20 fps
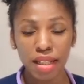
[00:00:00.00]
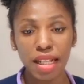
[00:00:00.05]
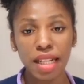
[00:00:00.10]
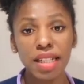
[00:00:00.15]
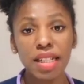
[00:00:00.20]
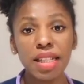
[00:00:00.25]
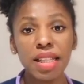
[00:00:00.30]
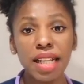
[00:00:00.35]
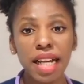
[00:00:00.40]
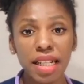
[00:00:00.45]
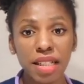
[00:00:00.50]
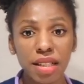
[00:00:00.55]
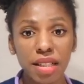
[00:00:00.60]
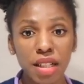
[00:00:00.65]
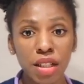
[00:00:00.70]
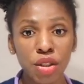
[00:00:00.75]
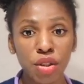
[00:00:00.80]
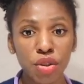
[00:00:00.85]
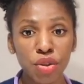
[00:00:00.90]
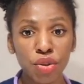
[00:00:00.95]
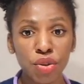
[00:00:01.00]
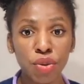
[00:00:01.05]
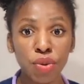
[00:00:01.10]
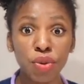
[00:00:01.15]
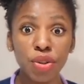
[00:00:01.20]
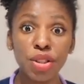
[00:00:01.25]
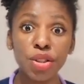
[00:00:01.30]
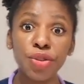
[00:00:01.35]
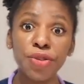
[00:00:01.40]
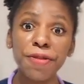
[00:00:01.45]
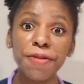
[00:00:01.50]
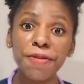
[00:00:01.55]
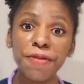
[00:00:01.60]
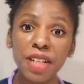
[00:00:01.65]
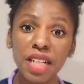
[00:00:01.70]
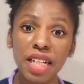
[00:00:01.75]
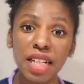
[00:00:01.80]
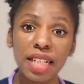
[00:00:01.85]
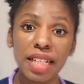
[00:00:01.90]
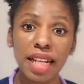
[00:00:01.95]
Then the next thing you do is you
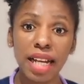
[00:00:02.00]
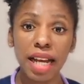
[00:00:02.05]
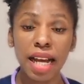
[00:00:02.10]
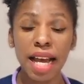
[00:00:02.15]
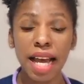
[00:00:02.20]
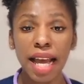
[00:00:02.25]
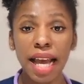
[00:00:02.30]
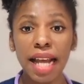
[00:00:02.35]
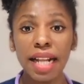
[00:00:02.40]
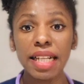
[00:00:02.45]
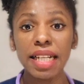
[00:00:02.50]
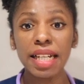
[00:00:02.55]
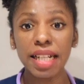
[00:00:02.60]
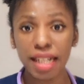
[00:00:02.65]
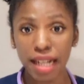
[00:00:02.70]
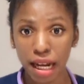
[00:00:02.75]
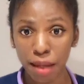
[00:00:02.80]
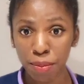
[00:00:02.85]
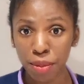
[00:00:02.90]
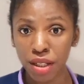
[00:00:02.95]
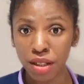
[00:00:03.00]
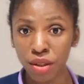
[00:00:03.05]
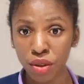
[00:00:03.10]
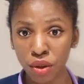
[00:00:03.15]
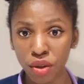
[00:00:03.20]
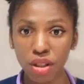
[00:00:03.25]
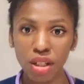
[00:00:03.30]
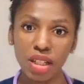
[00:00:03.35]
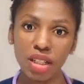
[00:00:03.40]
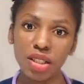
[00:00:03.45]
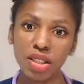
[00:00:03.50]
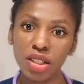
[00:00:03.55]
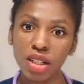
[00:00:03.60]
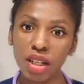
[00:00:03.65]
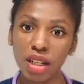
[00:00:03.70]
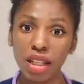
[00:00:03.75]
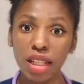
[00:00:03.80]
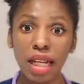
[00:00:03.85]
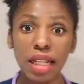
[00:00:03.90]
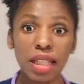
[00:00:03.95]
fill in any gap in knowledge
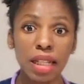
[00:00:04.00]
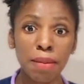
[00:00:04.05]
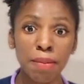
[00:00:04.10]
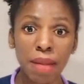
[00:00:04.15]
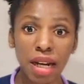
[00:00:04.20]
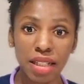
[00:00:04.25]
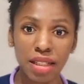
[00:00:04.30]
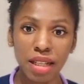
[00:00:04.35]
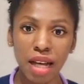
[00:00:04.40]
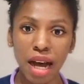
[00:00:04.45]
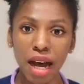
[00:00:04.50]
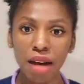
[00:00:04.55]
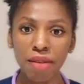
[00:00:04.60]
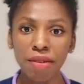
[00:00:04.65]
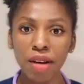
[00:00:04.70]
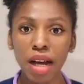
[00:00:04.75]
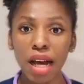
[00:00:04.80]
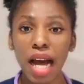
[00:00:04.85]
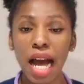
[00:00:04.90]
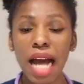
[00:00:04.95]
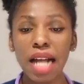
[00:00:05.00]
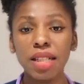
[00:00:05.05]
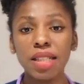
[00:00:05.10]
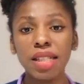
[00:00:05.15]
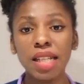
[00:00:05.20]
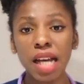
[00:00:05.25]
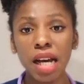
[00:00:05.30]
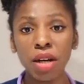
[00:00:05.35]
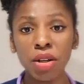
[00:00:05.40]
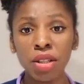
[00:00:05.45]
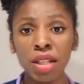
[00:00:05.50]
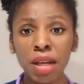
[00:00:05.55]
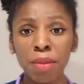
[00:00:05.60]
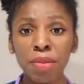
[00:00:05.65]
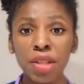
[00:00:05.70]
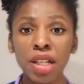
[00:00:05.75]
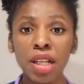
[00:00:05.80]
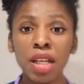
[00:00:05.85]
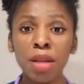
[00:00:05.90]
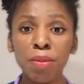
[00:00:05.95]
that they might have and tell them
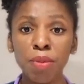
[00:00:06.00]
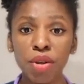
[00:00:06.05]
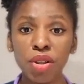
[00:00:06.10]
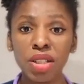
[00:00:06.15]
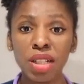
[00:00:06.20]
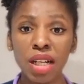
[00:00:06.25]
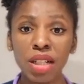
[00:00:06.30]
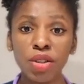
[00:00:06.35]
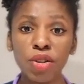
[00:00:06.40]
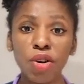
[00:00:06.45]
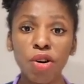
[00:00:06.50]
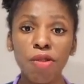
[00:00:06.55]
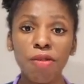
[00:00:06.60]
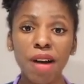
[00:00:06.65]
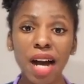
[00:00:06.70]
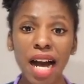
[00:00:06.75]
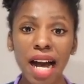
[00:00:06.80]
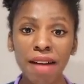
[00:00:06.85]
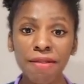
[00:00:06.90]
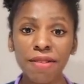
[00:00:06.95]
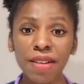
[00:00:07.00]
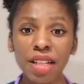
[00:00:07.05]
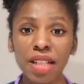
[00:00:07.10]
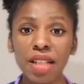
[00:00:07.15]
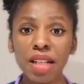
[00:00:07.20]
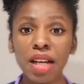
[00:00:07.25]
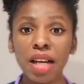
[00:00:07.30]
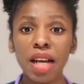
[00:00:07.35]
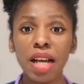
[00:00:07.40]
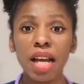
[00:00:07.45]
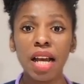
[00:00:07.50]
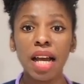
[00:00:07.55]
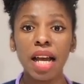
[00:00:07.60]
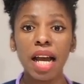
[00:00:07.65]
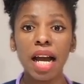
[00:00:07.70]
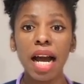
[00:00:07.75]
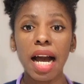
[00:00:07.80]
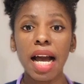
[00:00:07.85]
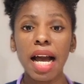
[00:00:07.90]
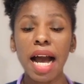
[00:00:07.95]
the importance of having
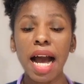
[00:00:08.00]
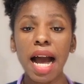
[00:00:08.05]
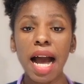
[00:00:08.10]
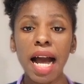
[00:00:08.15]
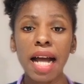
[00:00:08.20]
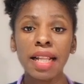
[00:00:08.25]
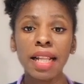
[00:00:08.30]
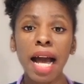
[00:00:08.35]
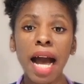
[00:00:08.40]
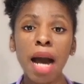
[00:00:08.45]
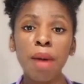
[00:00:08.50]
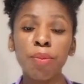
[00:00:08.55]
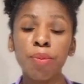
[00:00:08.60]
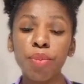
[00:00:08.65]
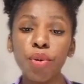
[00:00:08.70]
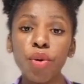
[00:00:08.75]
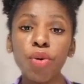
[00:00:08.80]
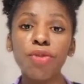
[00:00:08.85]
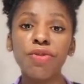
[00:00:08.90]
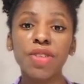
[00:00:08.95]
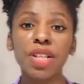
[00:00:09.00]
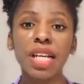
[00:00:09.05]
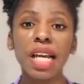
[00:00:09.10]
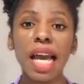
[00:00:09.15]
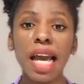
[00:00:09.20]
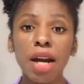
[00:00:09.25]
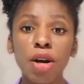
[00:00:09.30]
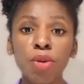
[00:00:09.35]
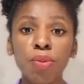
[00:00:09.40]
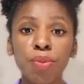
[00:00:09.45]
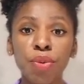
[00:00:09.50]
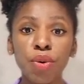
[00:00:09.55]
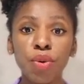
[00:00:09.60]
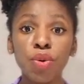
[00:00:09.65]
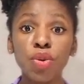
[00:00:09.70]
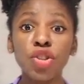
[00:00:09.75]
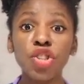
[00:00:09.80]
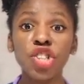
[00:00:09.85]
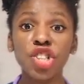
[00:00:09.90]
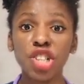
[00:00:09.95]
an above the
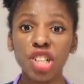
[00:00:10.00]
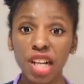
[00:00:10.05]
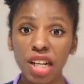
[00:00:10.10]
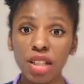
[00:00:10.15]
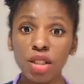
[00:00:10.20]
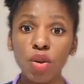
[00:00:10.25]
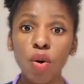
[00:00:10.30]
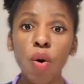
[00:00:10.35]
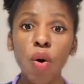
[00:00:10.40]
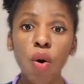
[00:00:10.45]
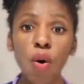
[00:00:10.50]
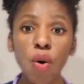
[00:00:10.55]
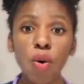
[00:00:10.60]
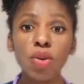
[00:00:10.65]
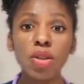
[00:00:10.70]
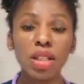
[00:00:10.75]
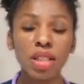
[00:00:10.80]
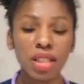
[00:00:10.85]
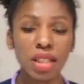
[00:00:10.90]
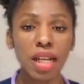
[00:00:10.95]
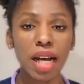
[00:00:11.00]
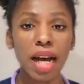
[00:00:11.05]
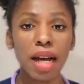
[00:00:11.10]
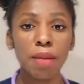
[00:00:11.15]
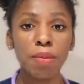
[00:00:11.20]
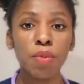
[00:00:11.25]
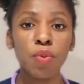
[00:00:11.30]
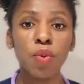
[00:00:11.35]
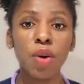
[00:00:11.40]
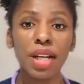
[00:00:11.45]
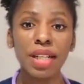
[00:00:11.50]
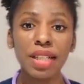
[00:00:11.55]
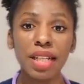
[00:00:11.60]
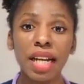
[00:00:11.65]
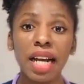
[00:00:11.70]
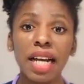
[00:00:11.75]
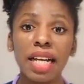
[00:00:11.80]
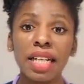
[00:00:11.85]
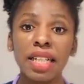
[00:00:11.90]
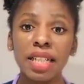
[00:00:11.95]
elbow shirt all the time when they
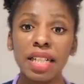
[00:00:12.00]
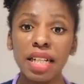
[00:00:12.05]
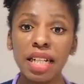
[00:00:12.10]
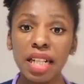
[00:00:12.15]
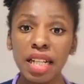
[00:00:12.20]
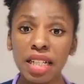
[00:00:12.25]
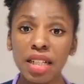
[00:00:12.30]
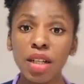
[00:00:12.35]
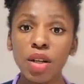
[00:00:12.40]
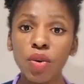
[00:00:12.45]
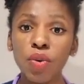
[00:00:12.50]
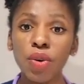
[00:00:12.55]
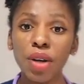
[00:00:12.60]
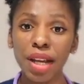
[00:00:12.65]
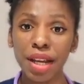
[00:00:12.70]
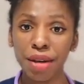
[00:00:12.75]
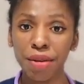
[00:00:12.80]
are in the clinical